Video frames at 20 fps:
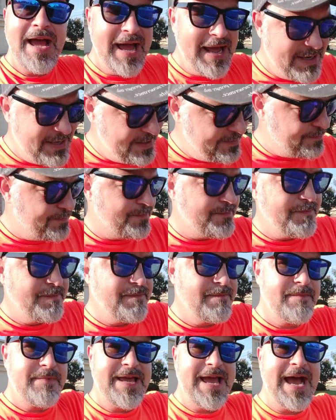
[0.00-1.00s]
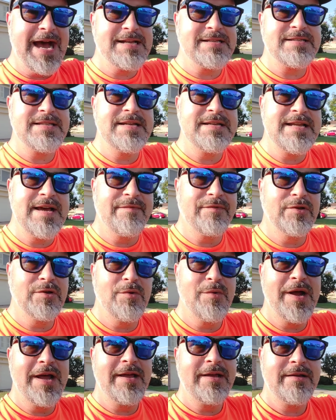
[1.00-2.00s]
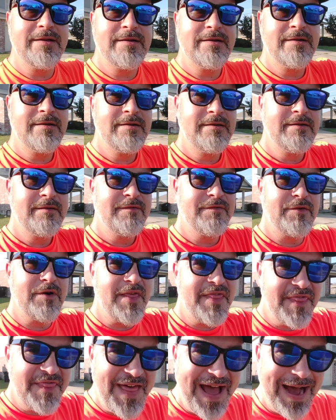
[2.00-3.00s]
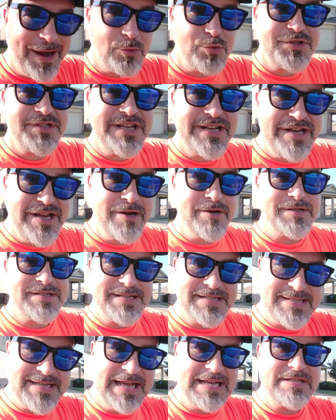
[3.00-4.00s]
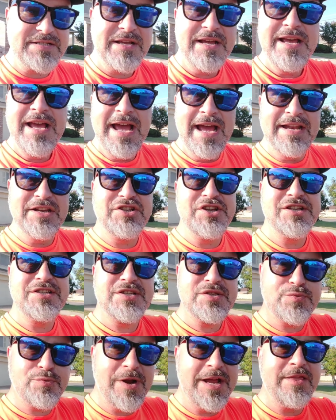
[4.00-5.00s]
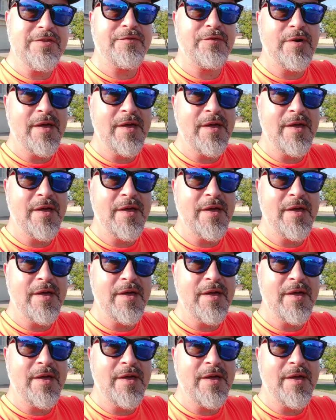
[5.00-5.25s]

and he casts the devil away for 1,000 years, it says. And Jesus reigns